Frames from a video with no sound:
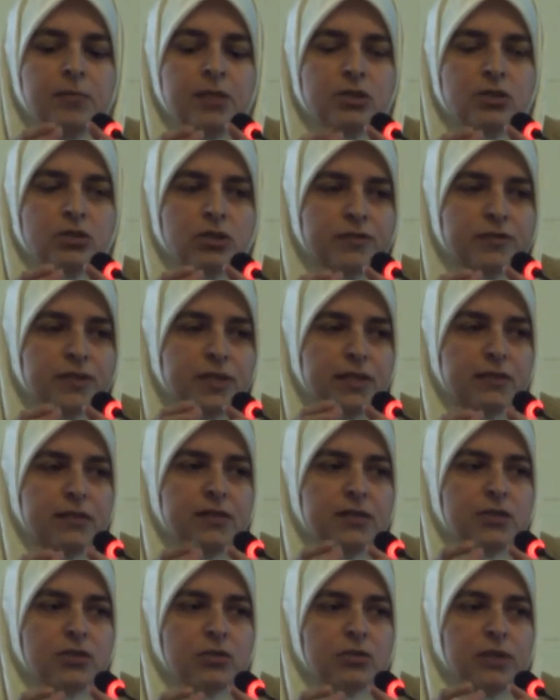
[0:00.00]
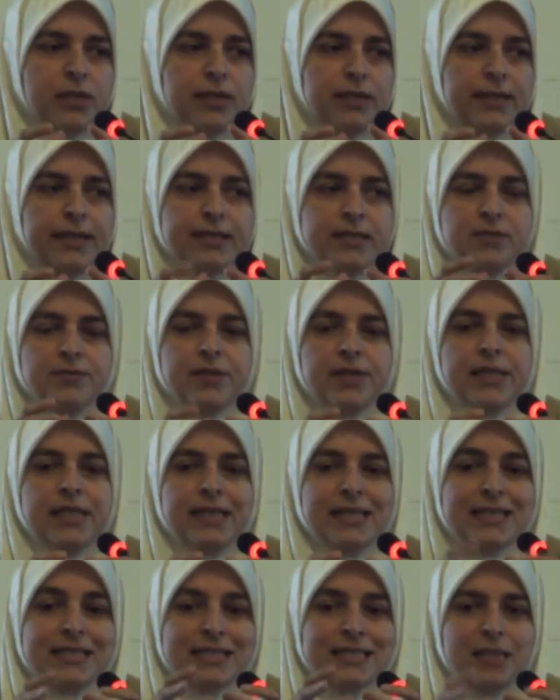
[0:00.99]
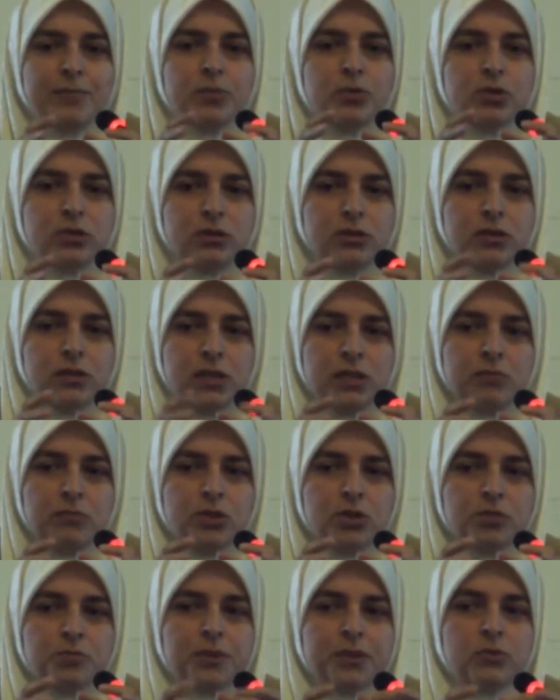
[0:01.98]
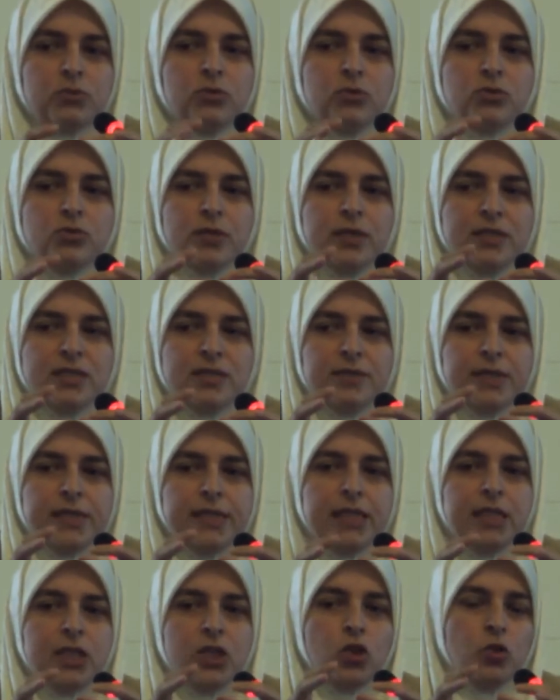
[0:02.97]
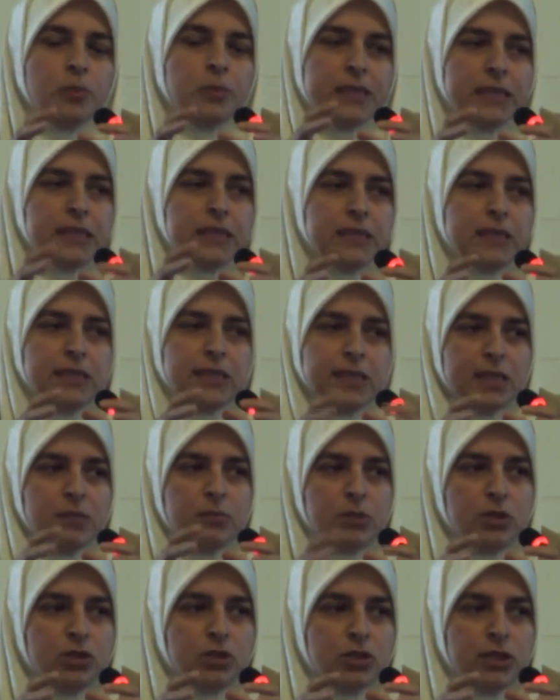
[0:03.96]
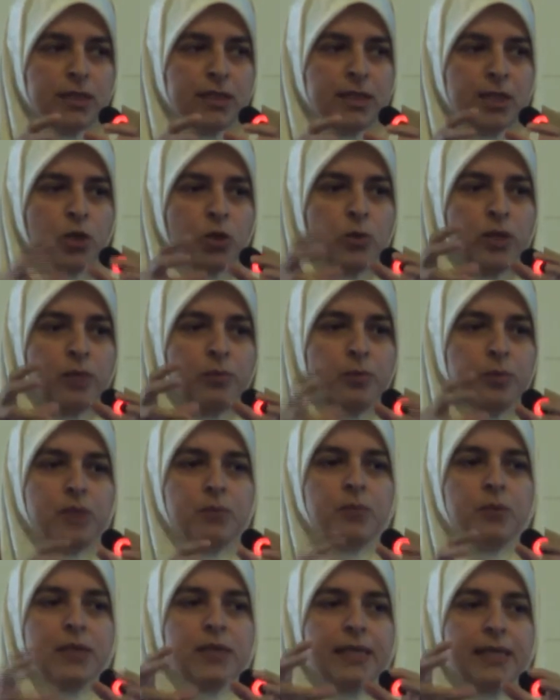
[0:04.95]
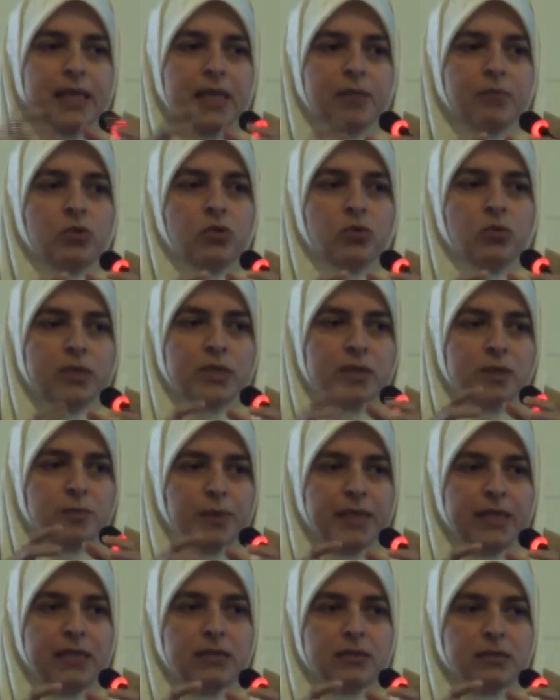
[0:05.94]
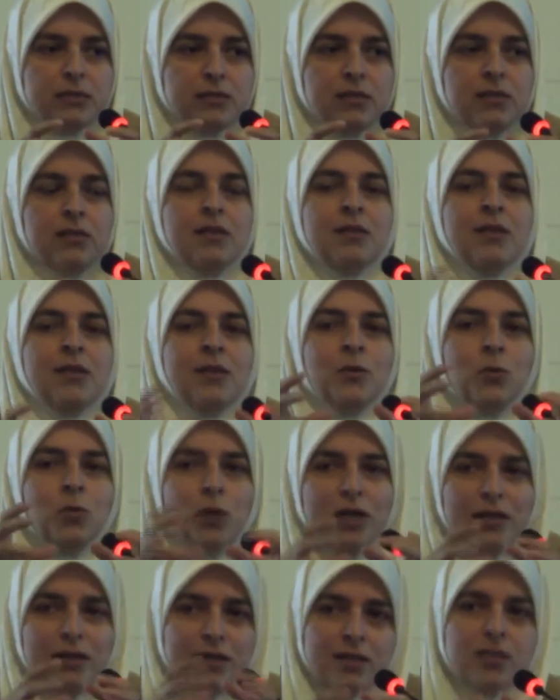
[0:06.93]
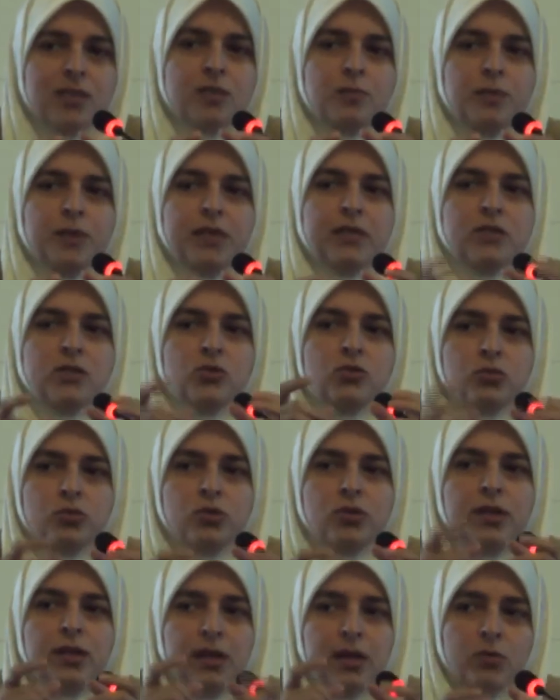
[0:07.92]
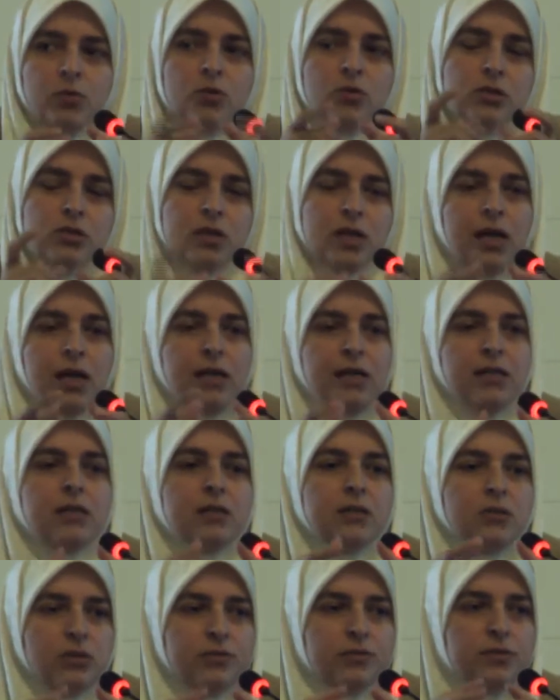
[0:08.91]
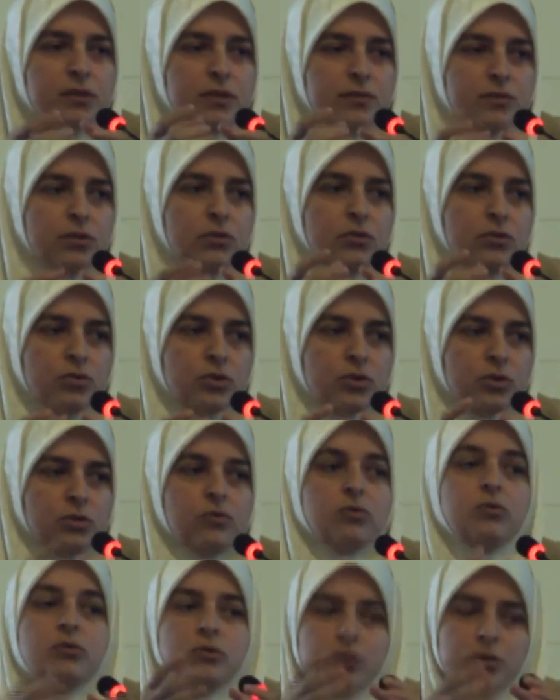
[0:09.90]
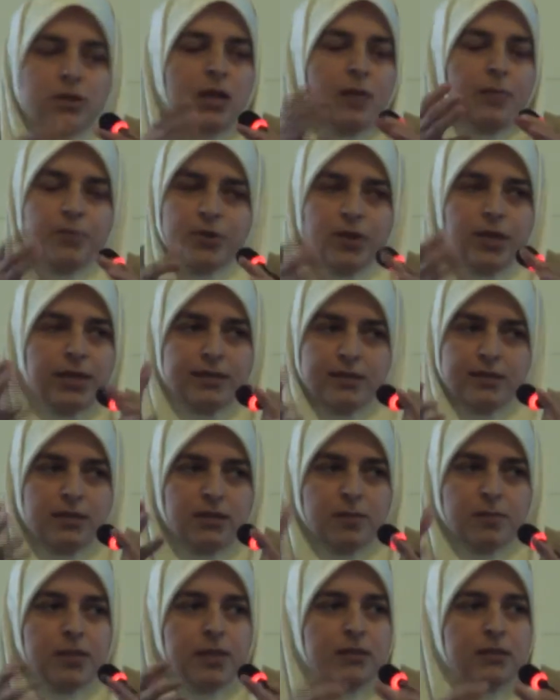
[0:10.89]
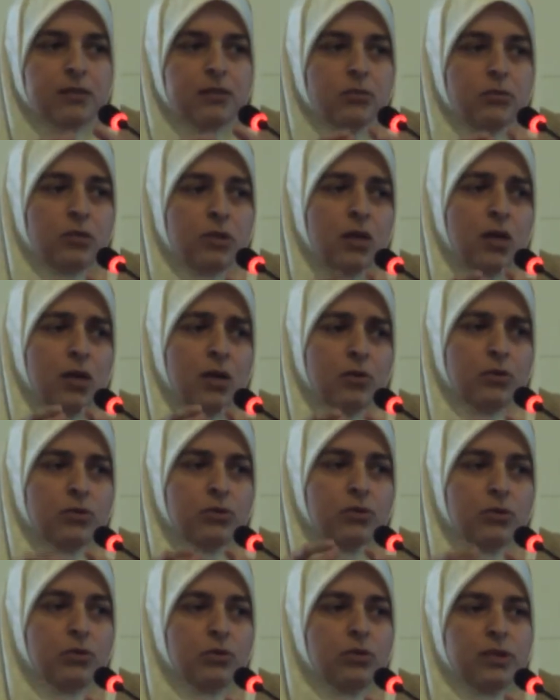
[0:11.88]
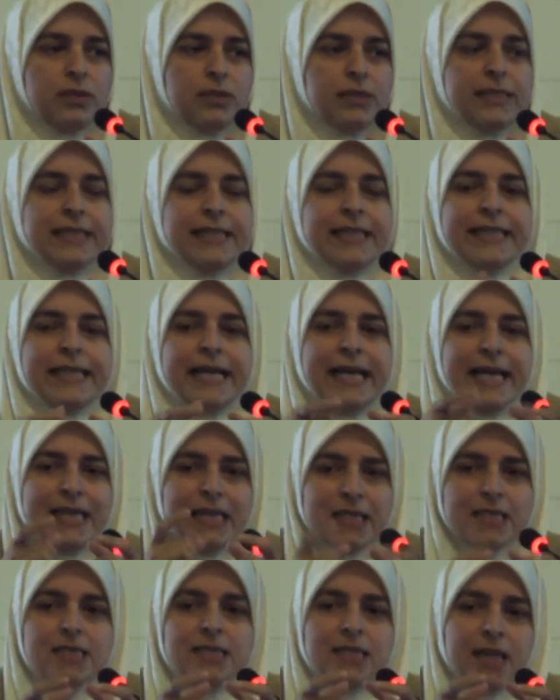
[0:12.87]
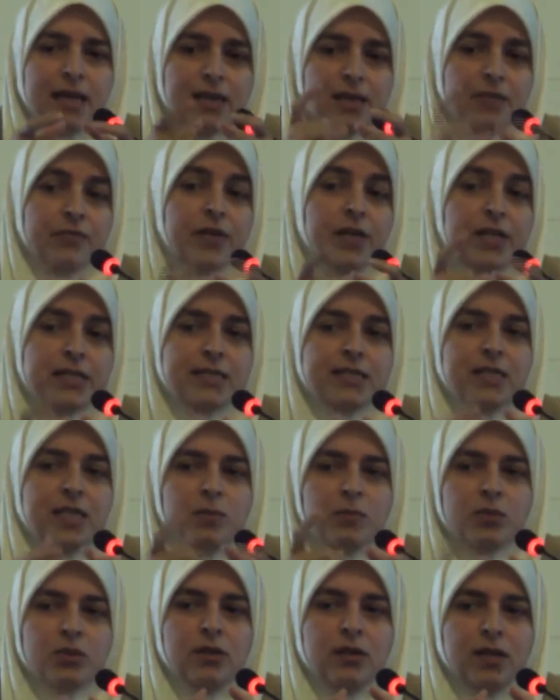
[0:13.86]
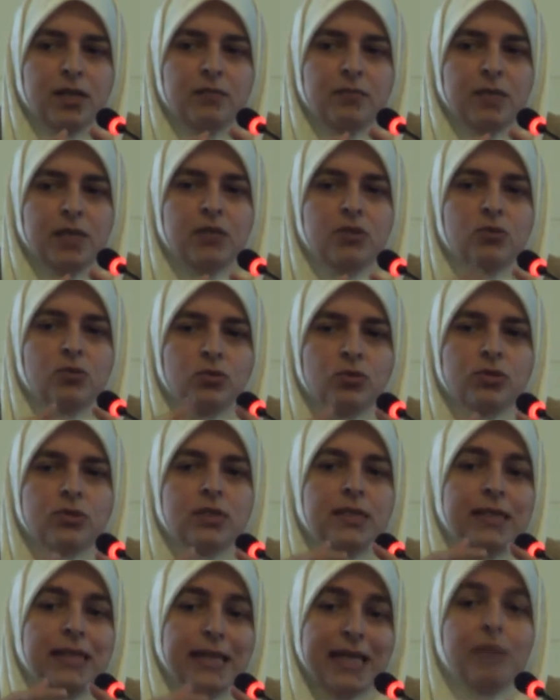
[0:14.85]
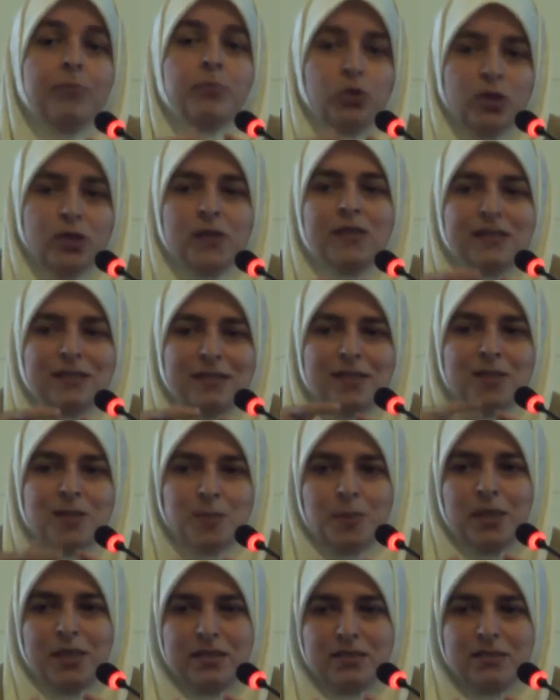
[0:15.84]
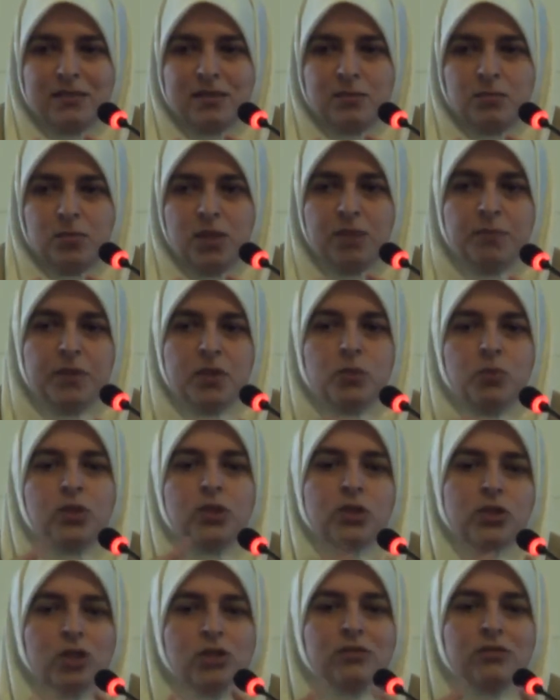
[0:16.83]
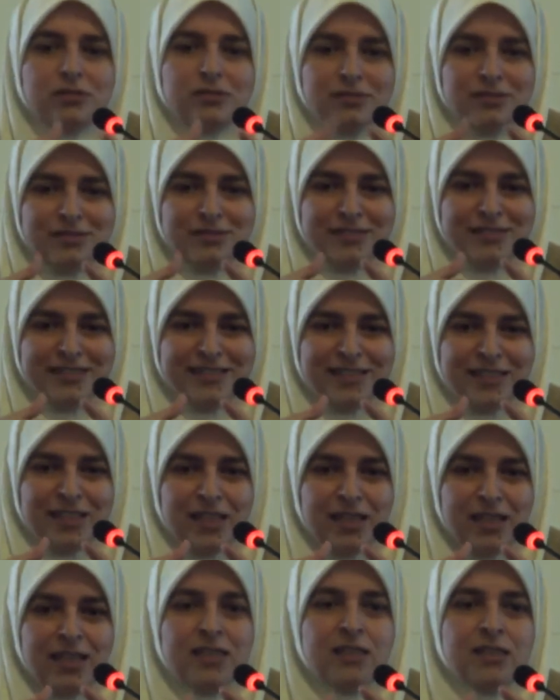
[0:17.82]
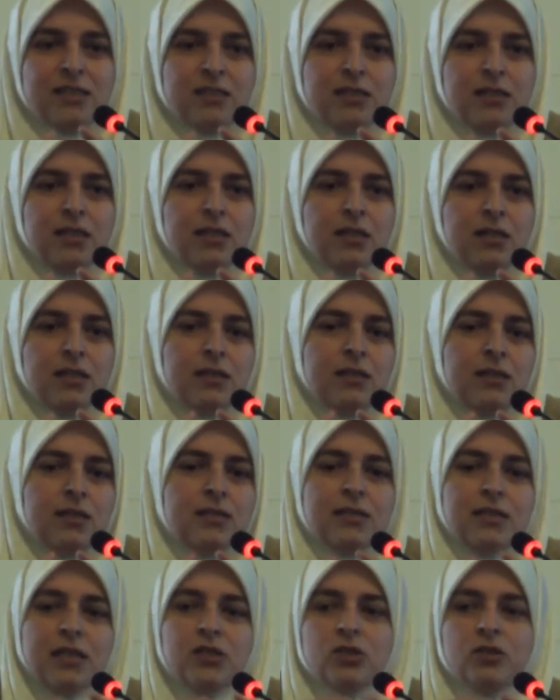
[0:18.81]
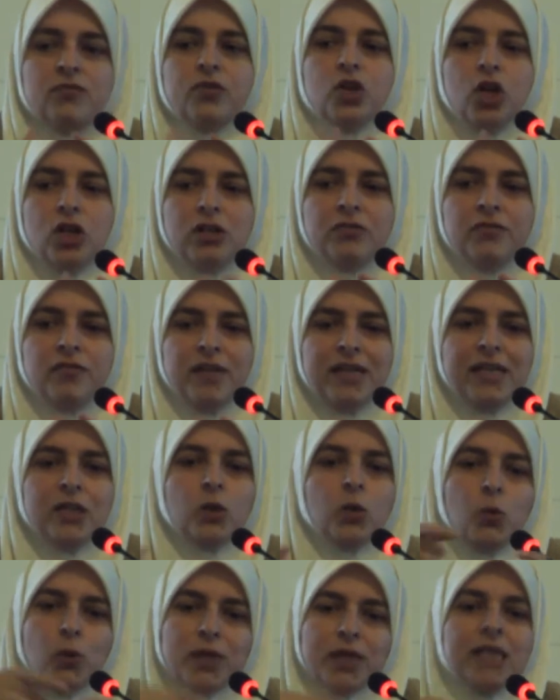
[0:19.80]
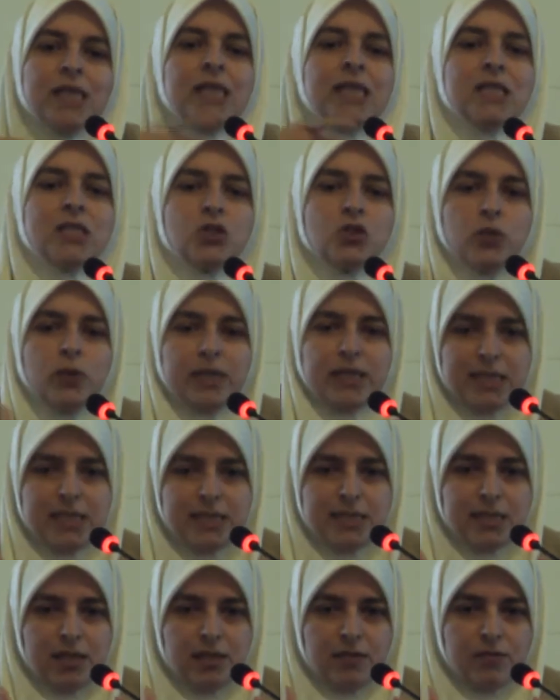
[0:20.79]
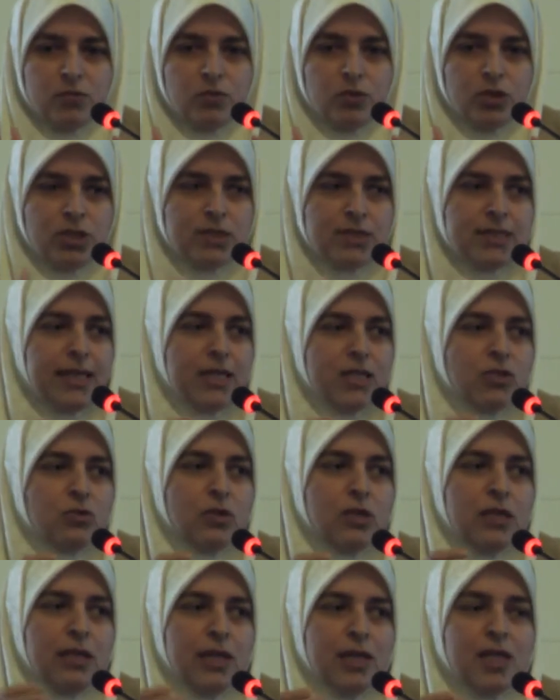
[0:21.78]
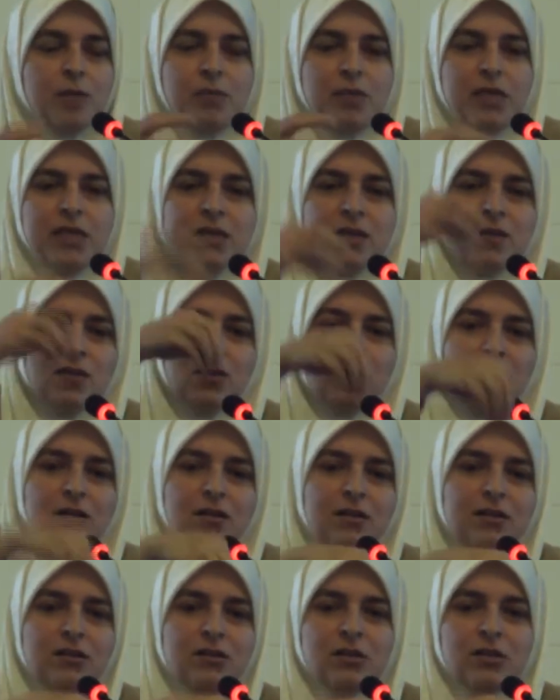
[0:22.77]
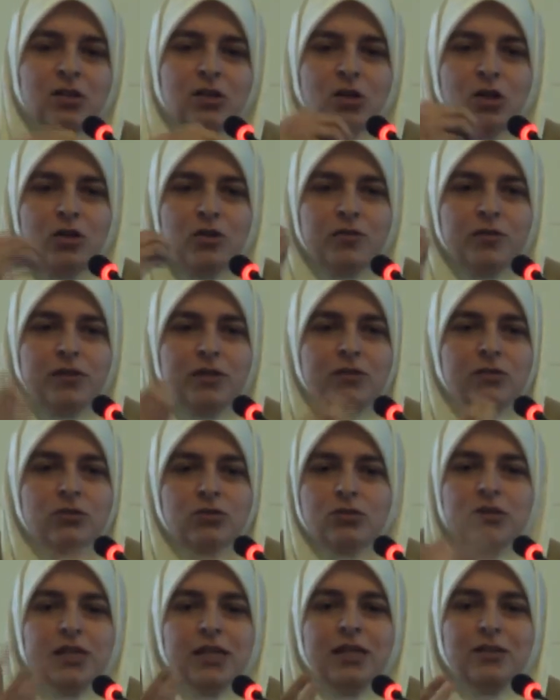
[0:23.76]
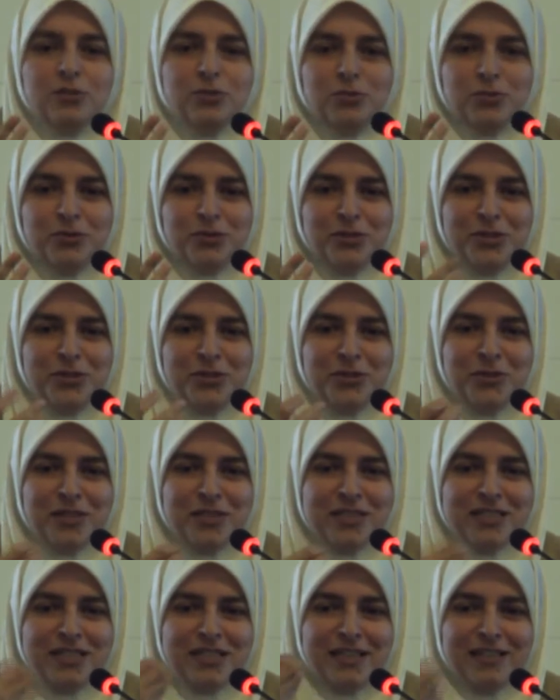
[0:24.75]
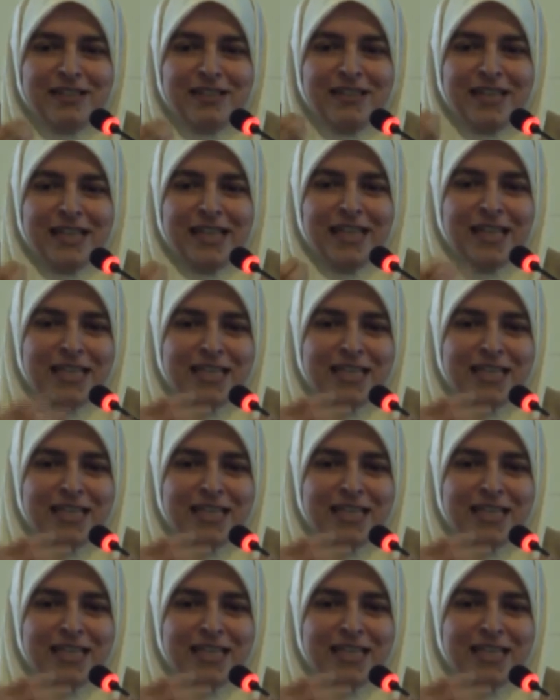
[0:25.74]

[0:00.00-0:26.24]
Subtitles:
image of Tahrir Square as a very exceptional image, but also as a very humanistic image. When people came to a space, while this space was the icon of a revolution or uprising, depending on how you call it, at the very same time, it was an apolitical space. People were not in a state of conflict within the square itself, which is actually like being in the eye of a tornado. You know, it's like